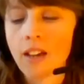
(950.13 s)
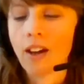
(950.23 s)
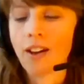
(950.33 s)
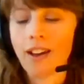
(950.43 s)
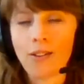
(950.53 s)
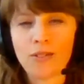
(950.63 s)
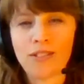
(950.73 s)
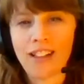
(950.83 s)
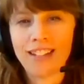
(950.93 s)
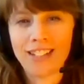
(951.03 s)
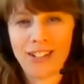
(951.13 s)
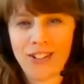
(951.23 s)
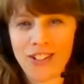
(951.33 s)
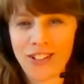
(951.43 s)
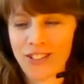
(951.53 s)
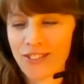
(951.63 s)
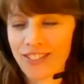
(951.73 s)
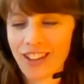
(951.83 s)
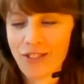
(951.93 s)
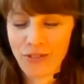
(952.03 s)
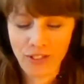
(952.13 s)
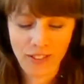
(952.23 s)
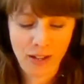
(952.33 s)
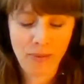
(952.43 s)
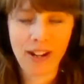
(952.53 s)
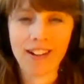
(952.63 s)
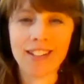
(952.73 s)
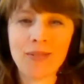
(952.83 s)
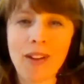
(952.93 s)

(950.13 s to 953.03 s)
I was glad to hear your love for the librarians.